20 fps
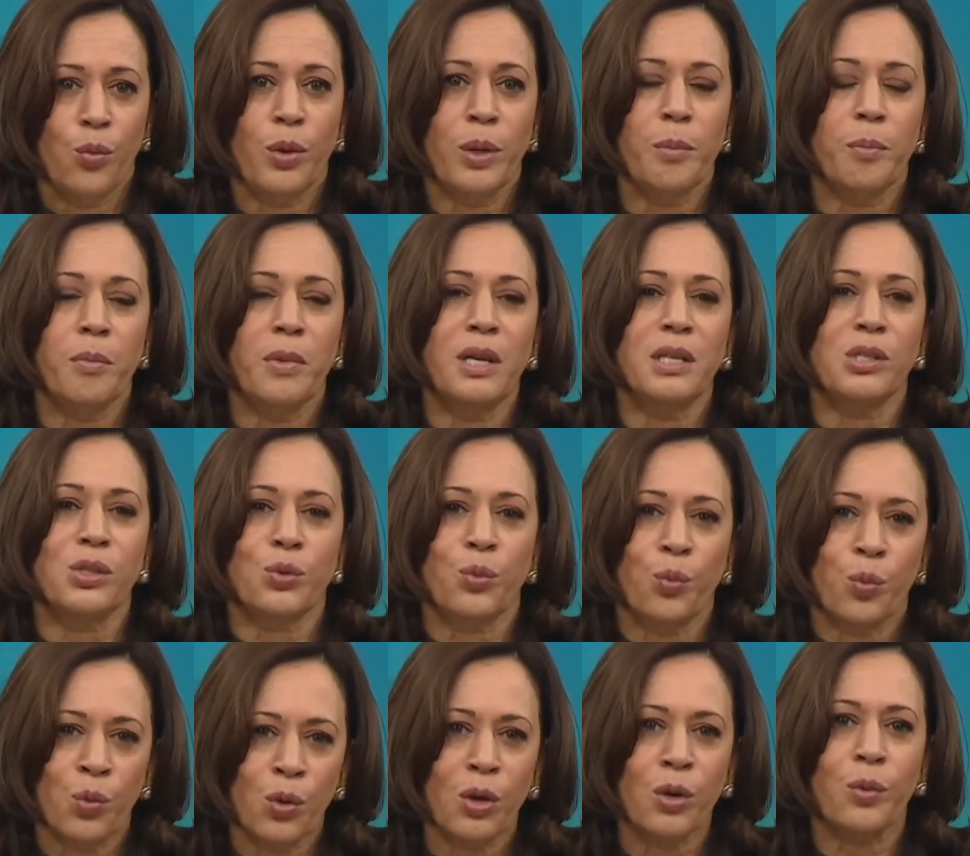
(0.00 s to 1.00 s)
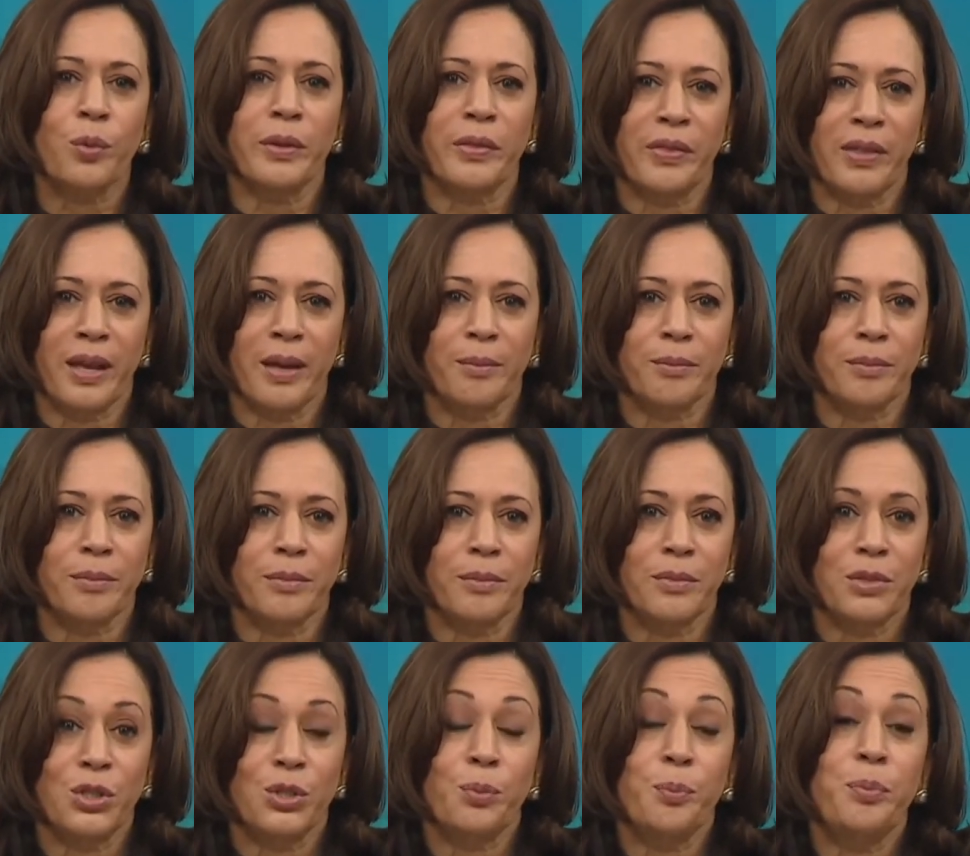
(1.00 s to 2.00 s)
we must work with them
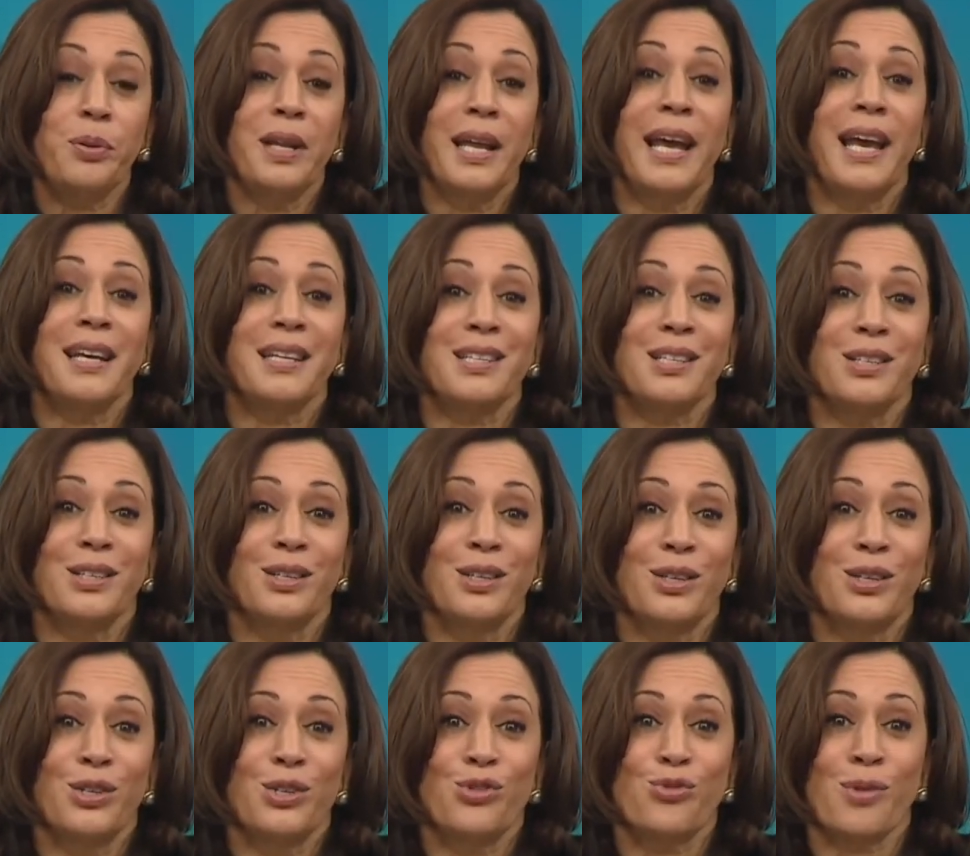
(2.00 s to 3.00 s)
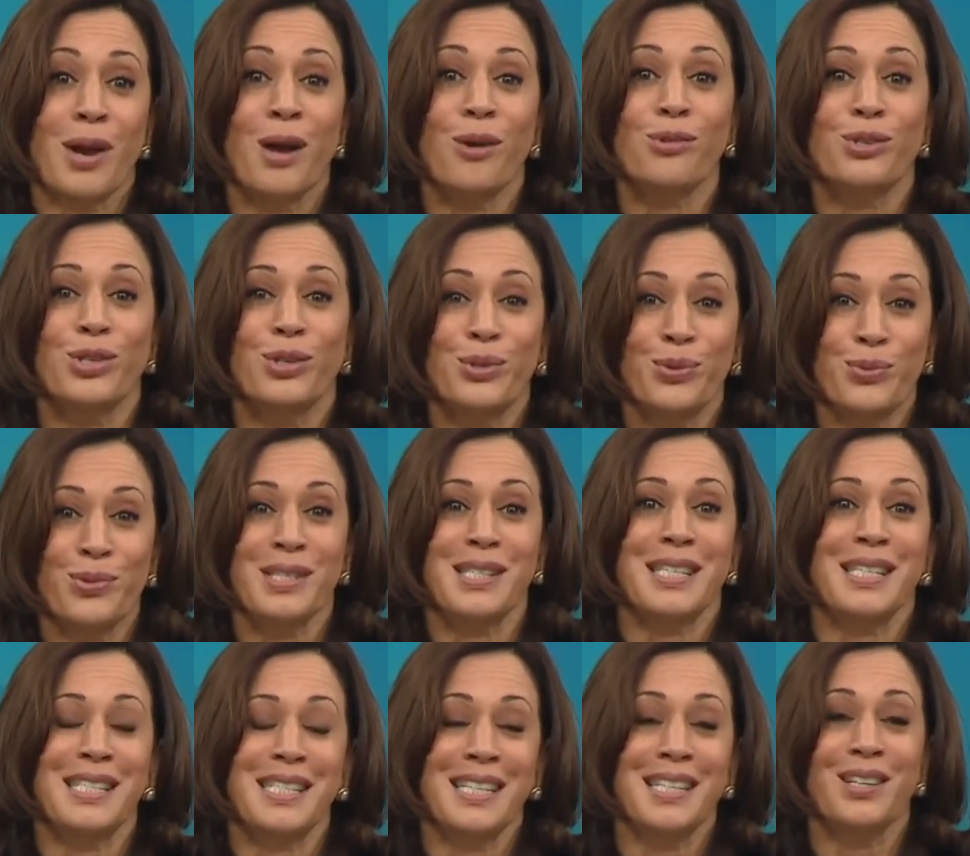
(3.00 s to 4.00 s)
to plant
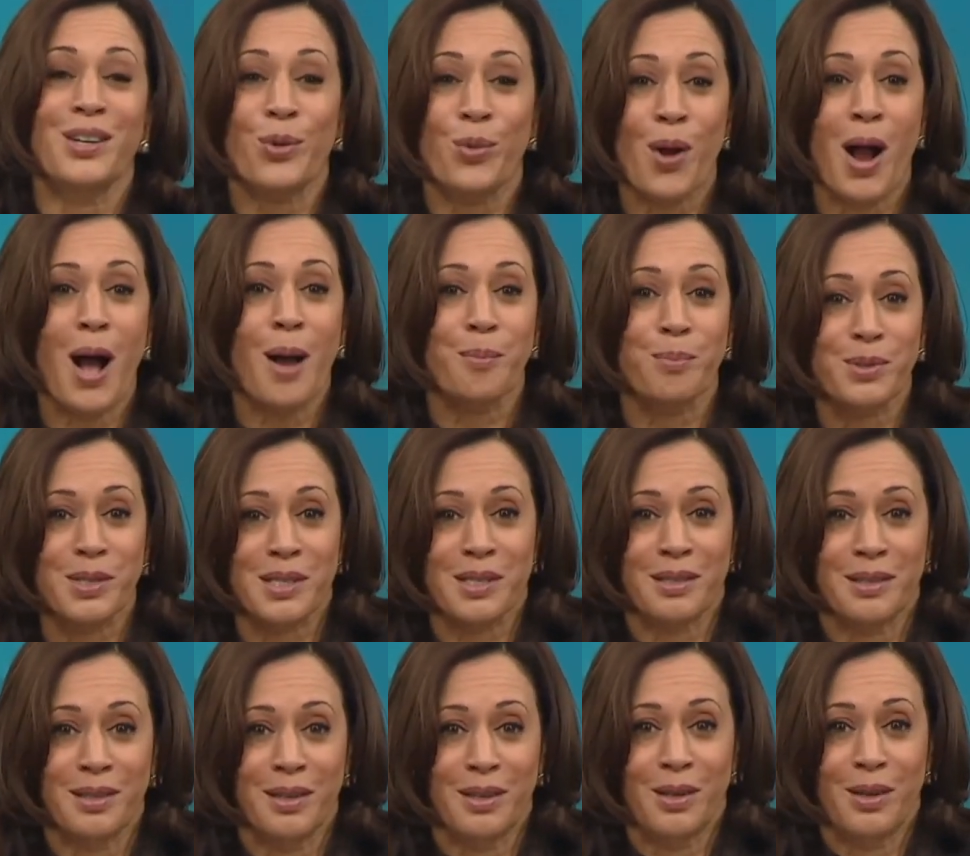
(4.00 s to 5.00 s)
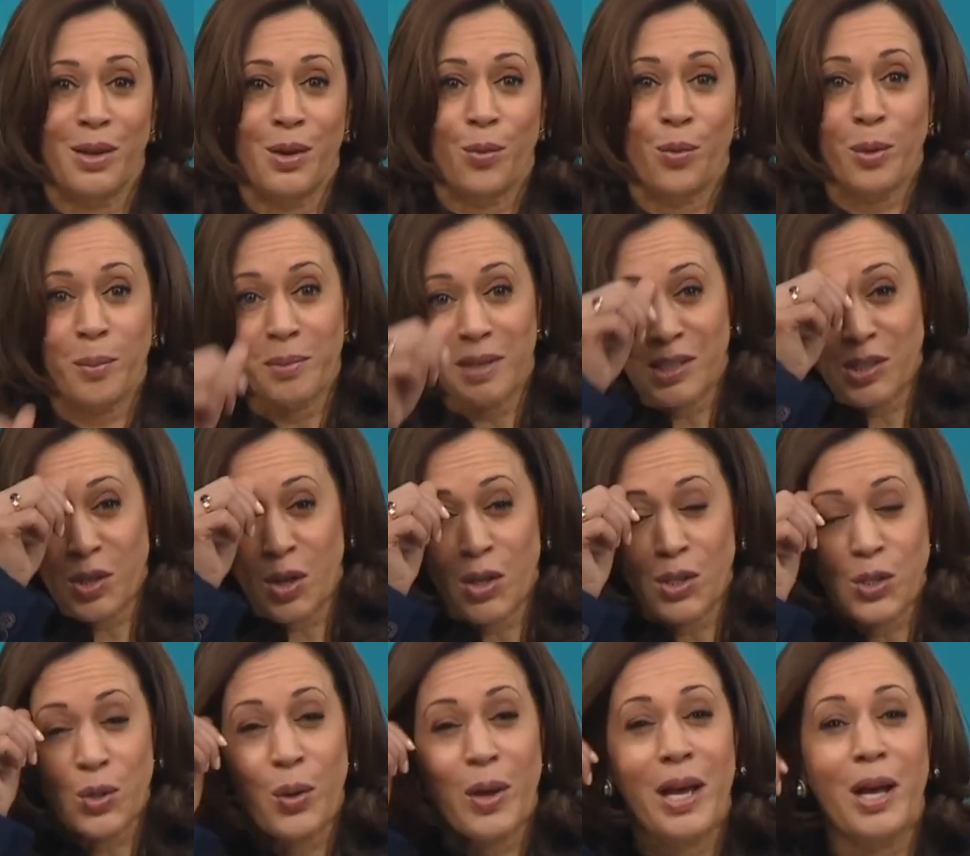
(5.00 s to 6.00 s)
drought-resistant crops. We must
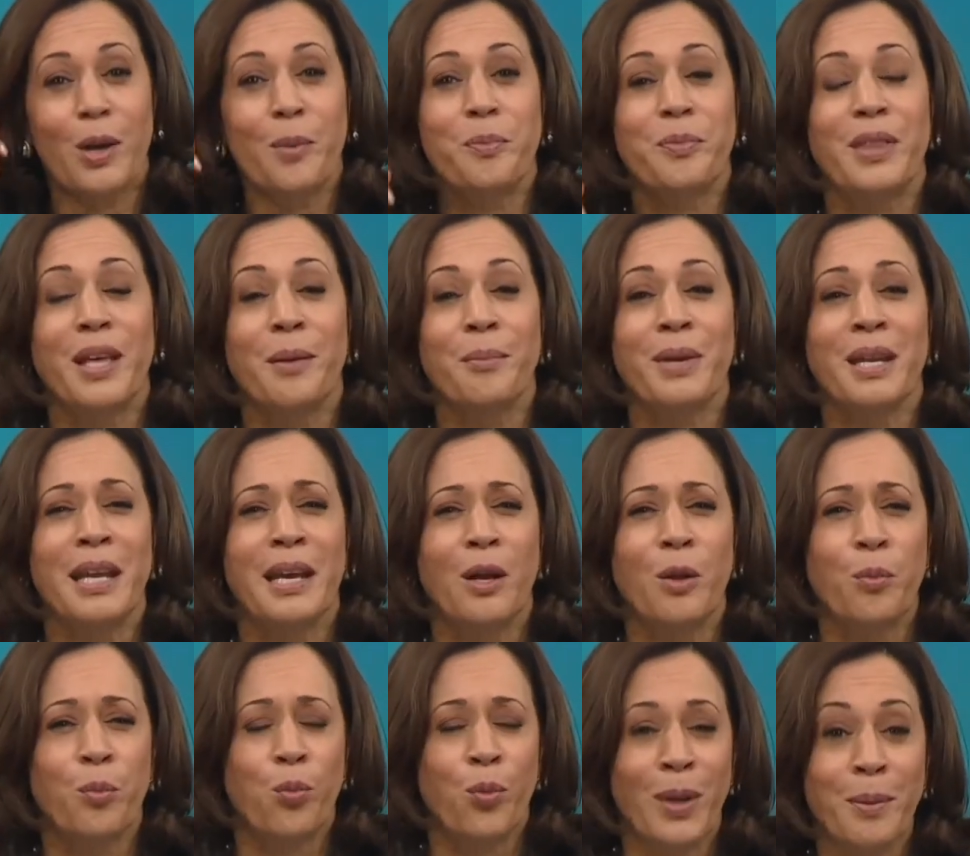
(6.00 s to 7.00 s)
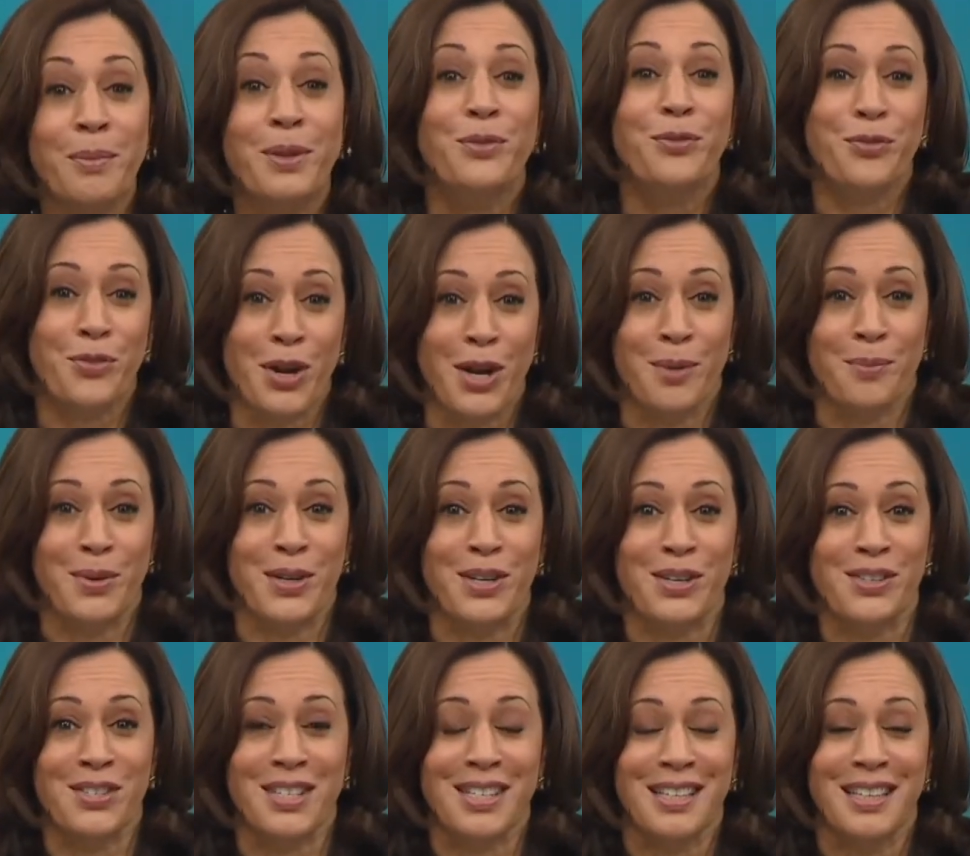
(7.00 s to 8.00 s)
also help them and help women
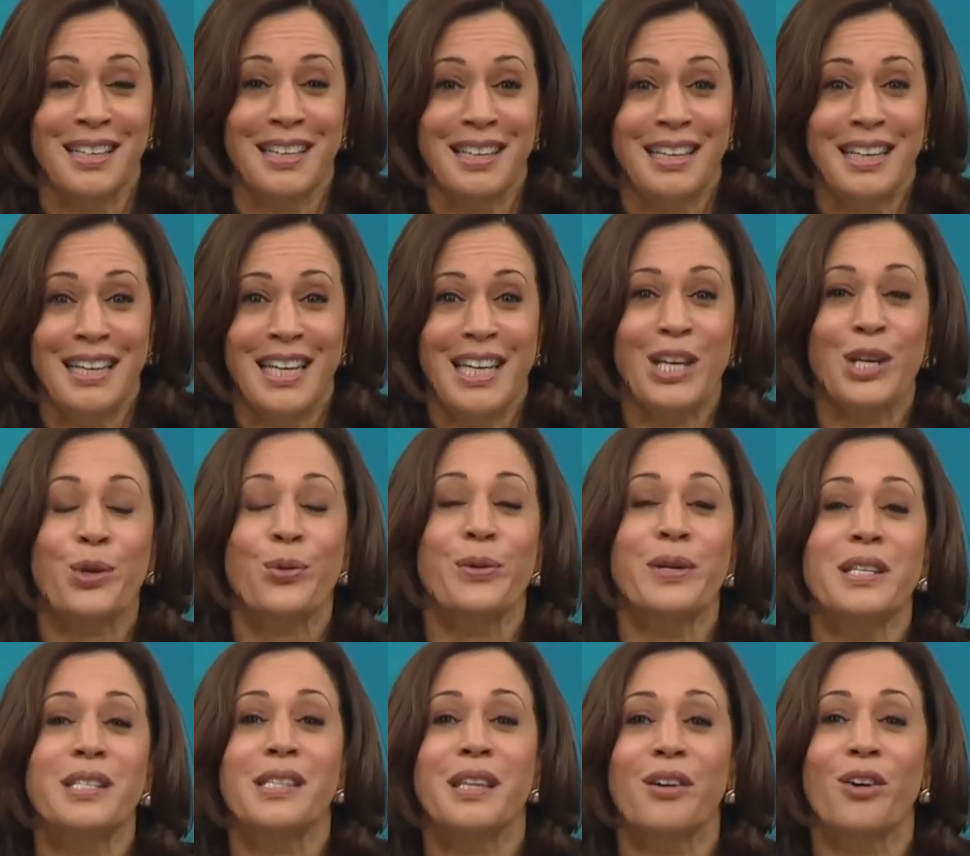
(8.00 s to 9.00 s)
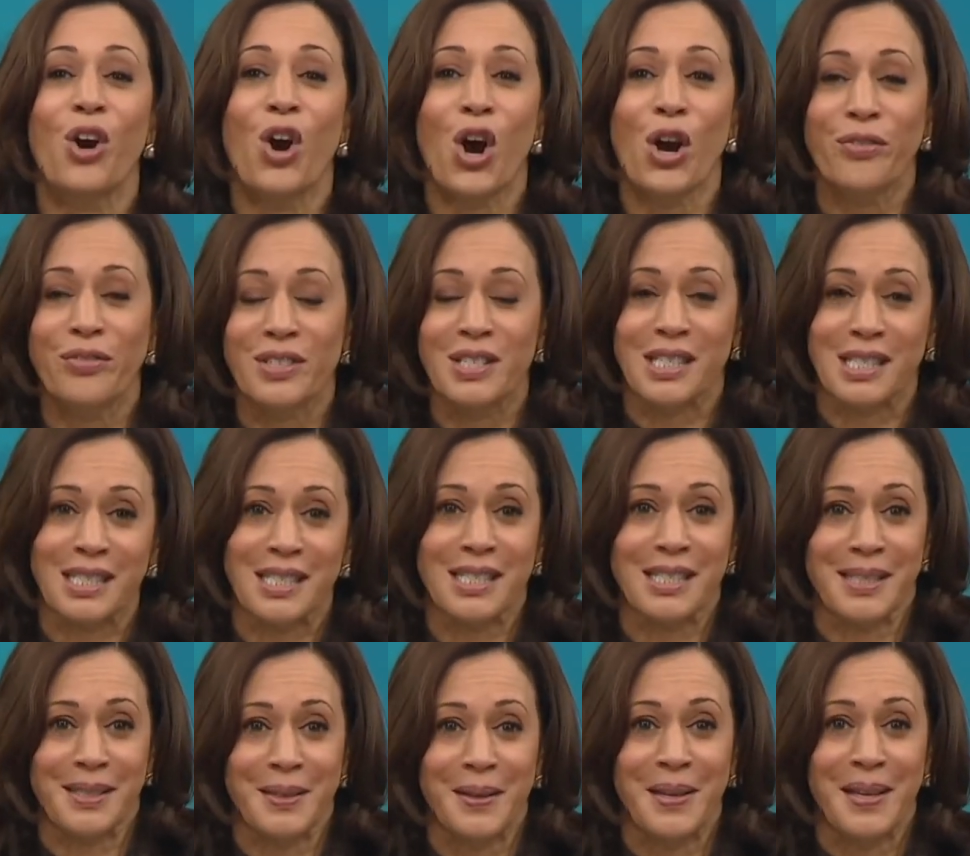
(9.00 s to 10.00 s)
farmers increase their
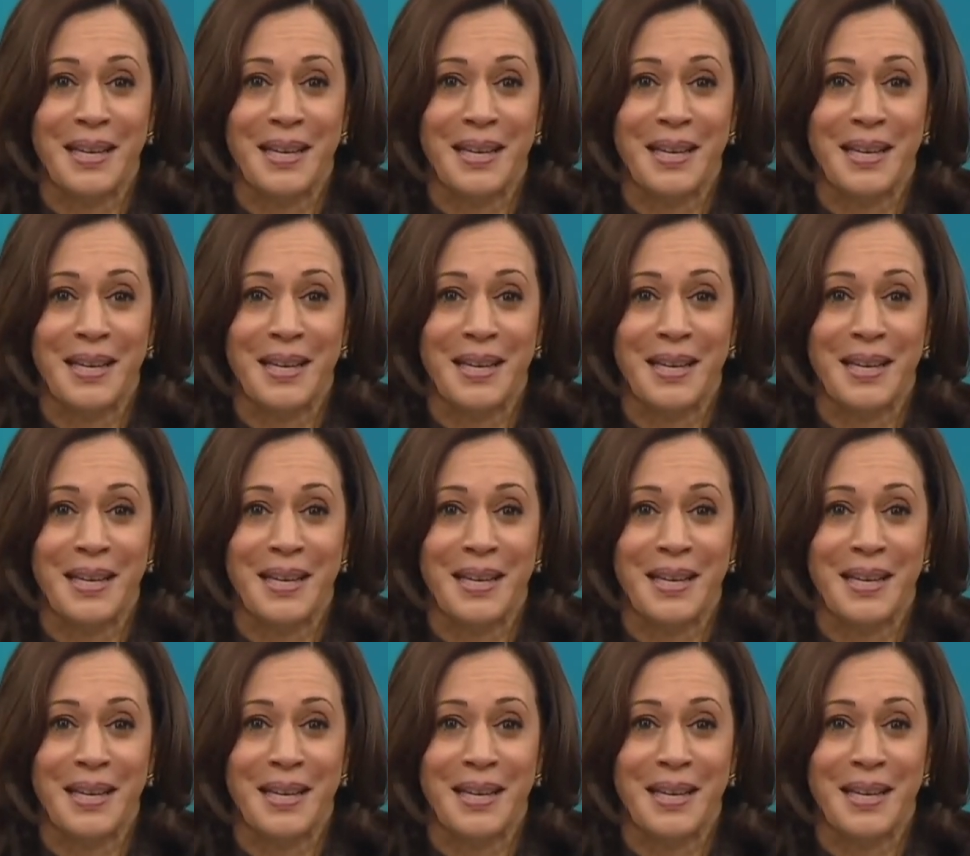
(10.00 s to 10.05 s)
harvests.